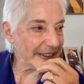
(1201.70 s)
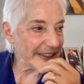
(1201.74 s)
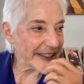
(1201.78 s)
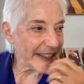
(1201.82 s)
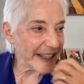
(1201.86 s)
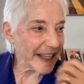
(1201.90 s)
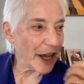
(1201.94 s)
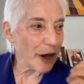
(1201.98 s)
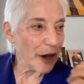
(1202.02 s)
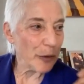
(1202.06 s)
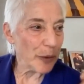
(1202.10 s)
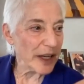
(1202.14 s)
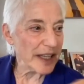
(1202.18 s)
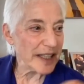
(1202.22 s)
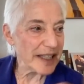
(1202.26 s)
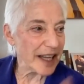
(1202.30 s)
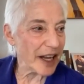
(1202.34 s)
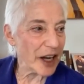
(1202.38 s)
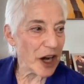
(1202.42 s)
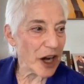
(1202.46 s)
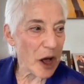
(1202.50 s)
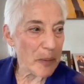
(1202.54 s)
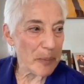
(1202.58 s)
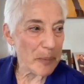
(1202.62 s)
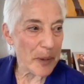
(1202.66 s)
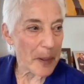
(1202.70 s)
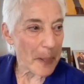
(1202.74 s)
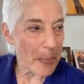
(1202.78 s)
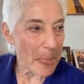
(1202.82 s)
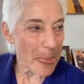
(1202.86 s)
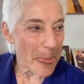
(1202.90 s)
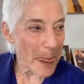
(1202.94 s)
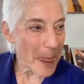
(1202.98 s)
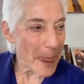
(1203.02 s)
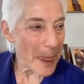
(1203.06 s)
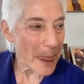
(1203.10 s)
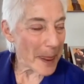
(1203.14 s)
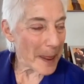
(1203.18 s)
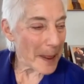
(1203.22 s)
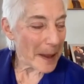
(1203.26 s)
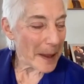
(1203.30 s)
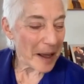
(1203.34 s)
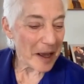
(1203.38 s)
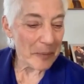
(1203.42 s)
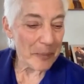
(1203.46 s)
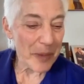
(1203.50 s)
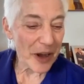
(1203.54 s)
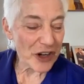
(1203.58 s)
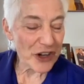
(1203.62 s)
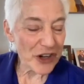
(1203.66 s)
we set up a
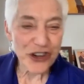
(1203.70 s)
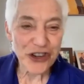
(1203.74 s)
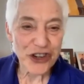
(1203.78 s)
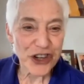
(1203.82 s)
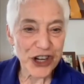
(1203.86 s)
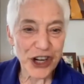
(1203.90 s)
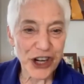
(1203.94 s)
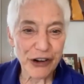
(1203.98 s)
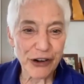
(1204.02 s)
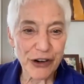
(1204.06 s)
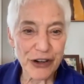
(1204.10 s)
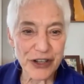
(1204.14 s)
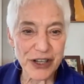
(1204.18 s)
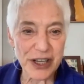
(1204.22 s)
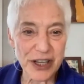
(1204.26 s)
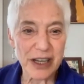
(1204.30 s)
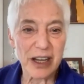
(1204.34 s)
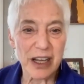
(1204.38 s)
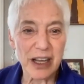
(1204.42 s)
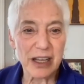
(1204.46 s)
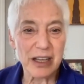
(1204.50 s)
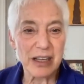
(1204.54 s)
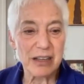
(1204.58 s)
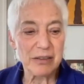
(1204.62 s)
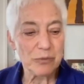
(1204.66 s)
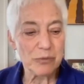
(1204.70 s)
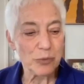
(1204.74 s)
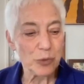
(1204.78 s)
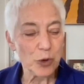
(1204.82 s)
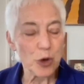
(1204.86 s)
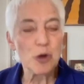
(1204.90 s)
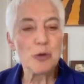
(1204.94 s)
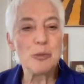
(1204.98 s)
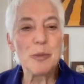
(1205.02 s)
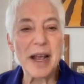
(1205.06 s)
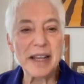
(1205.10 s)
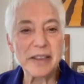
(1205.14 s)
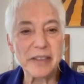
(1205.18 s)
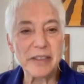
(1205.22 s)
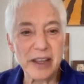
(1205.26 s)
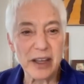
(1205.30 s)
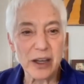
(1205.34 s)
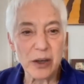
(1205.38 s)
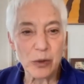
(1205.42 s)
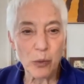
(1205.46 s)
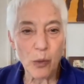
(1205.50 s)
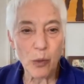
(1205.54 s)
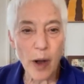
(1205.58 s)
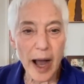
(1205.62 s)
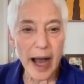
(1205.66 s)
bunch of chairs in a room at
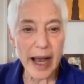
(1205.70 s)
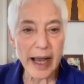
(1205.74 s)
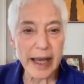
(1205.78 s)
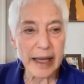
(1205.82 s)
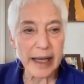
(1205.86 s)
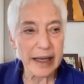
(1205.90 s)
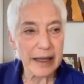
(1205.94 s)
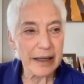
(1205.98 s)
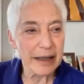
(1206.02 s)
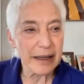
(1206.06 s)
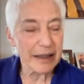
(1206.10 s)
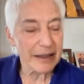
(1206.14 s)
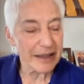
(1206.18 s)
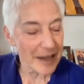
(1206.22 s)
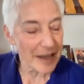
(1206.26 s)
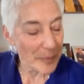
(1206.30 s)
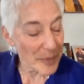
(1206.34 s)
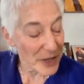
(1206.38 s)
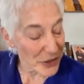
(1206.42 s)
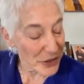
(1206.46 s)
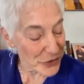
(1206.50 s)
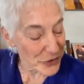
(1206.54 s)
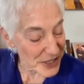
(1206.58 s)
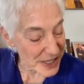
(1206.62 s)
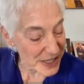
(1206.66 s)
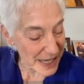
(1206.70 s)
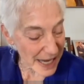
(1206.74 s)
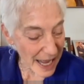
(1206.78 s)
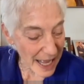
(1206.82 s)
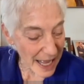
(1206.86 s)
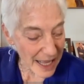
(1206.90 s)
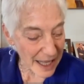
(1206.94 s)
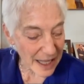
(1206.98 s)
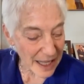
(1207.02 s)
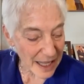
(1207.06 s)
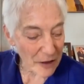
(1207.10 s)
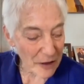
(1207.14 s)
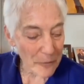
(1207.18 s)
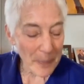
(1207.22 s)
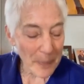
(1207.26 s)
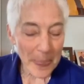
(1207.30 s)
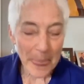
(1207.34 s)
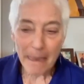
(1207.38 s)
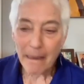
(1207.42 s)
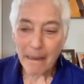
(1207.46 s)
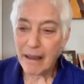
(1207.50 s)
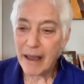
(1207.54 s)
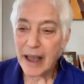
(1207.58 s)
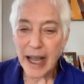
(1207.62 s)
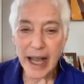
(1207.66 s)
the YWCA.
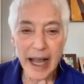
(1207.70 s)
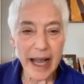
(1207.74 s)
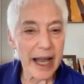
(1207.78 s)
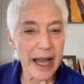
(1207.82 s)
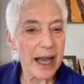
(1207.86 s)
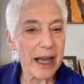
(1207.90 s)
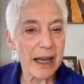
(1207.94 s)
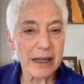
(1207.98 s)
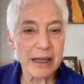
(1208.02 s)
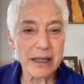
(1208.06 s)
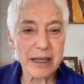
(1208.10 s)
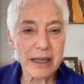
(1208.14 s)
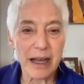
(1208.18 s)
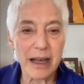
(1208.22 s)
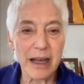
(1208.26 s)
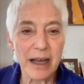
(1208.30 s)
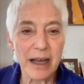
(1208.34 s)
And